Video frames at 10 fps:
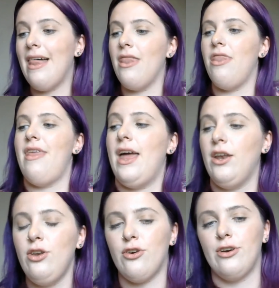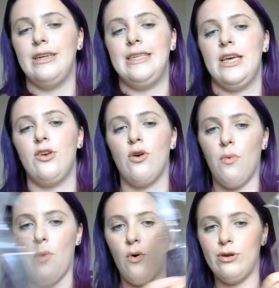Then you're going to take your
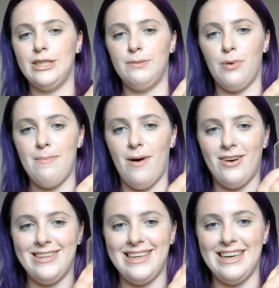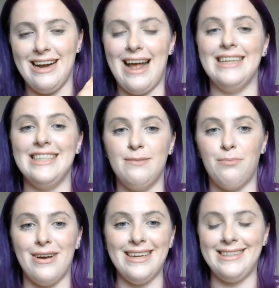spray bottle here and
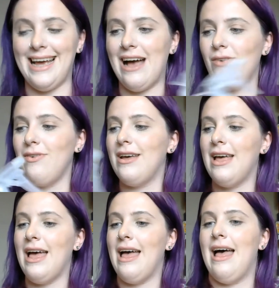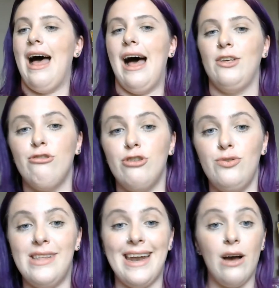spray it down. You can
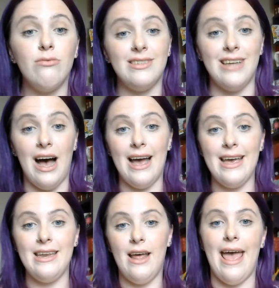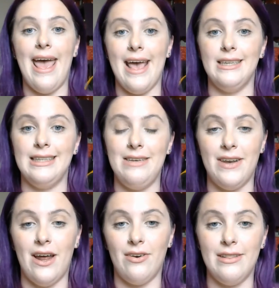do that outside and leave
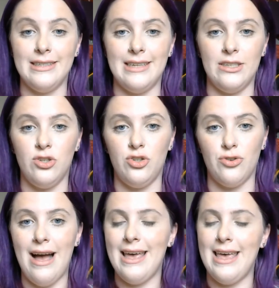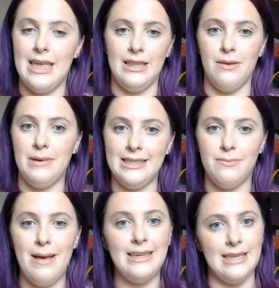it out in the sun to dry. It eliminates
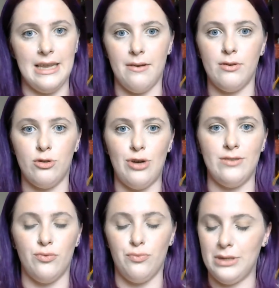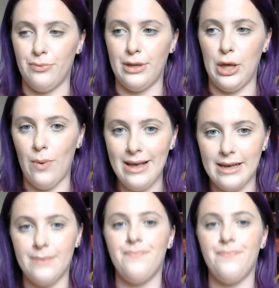mess and it dries it really, really quick.